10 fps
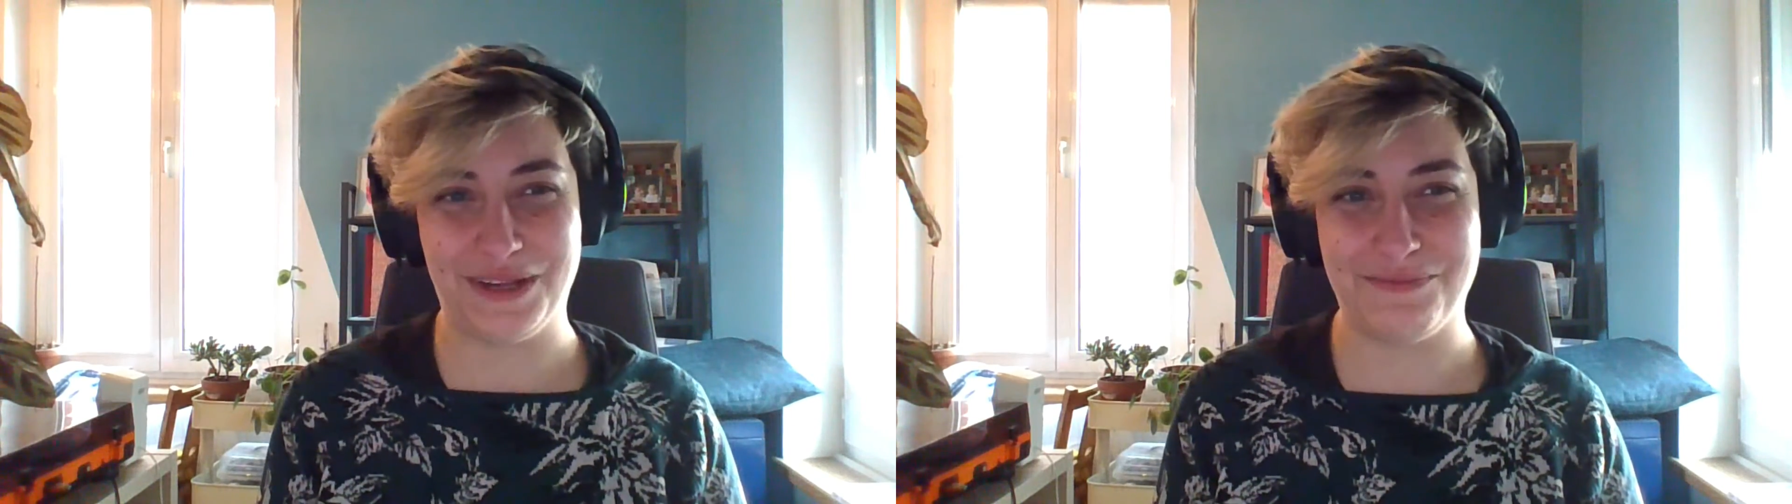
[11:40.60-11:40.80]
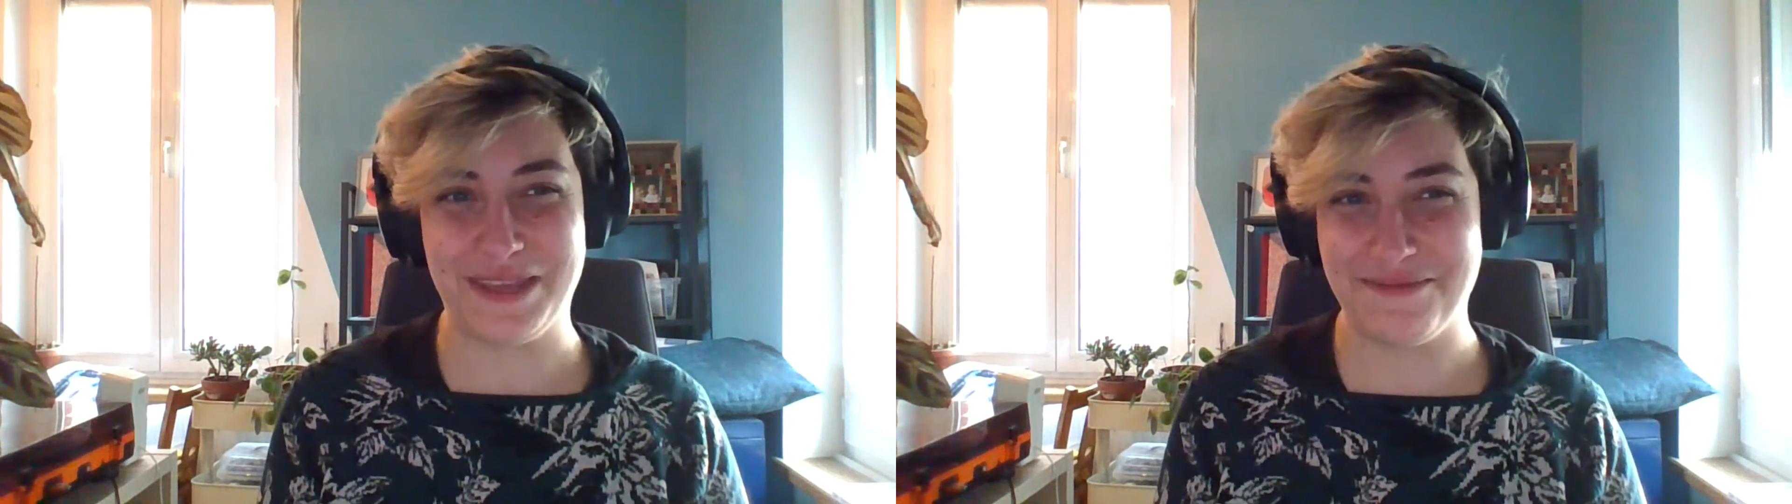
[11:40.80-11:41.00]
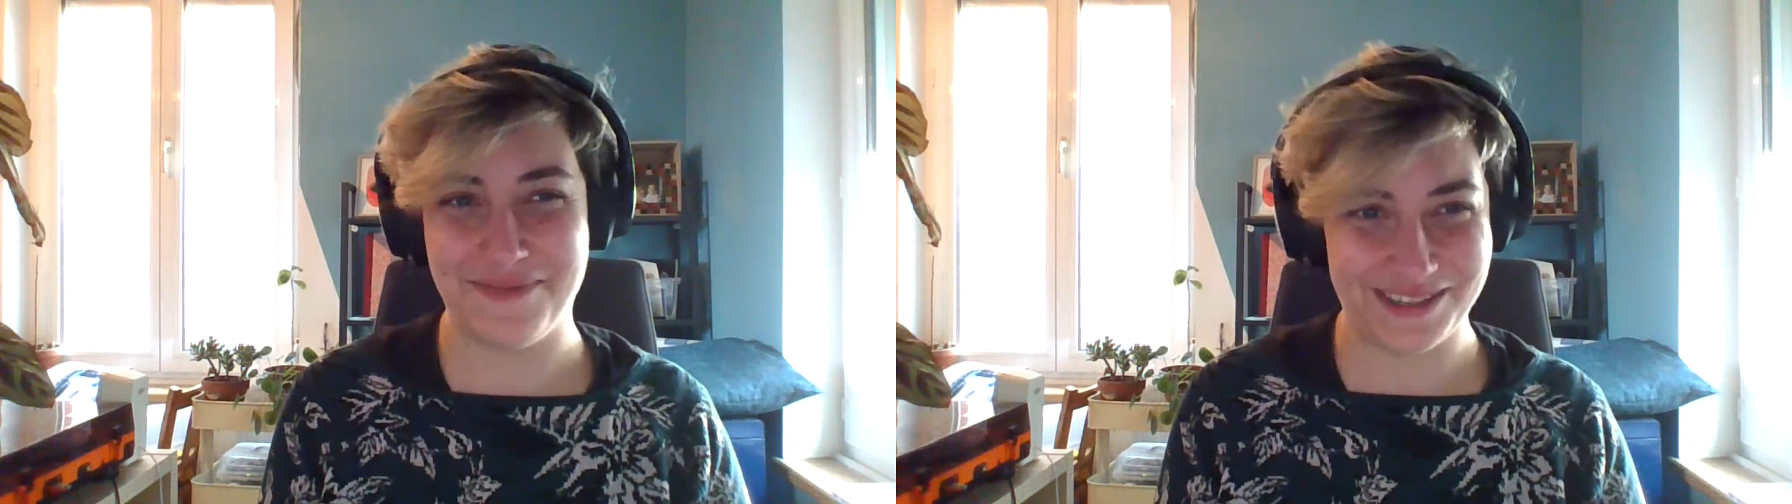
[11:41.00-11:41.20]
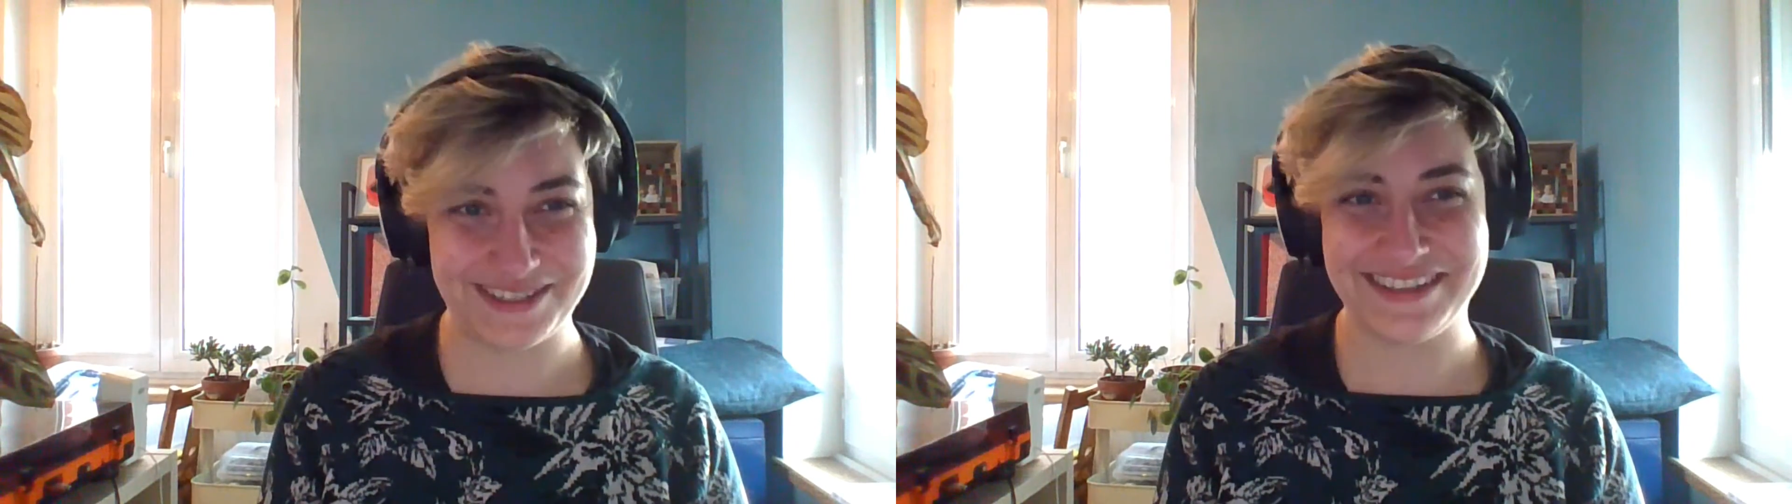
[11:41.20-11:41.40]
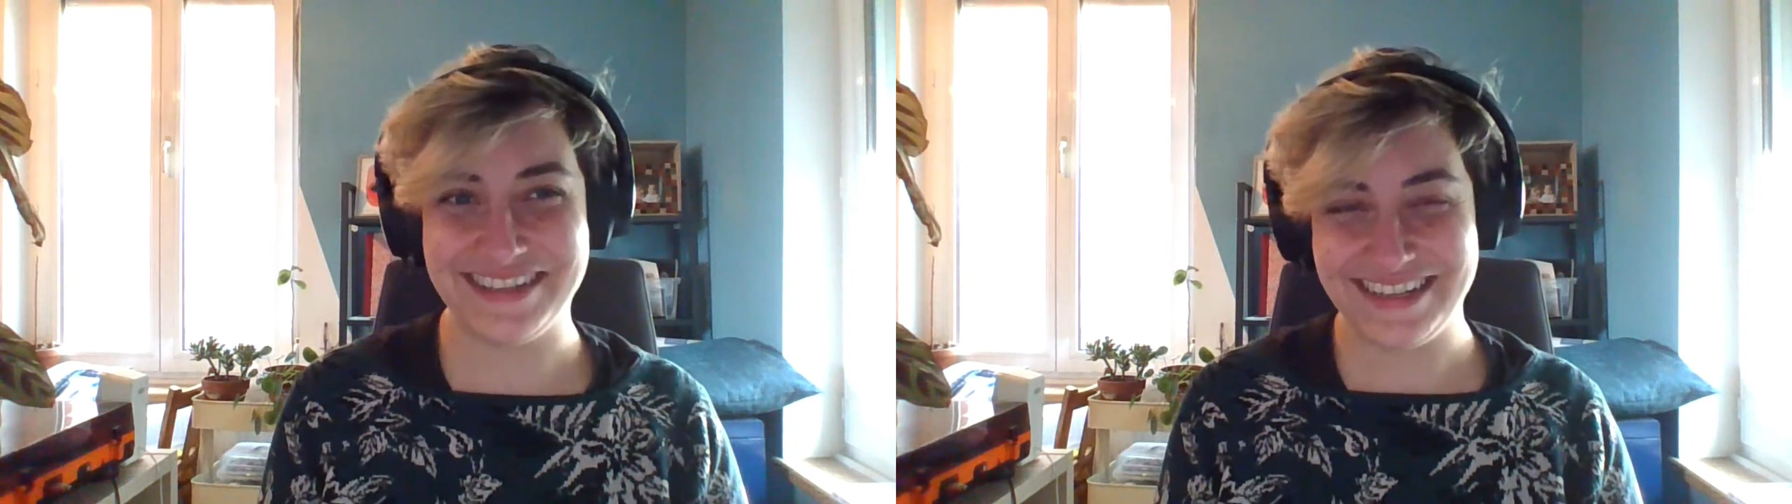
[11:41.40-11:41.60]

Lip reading: it will be, but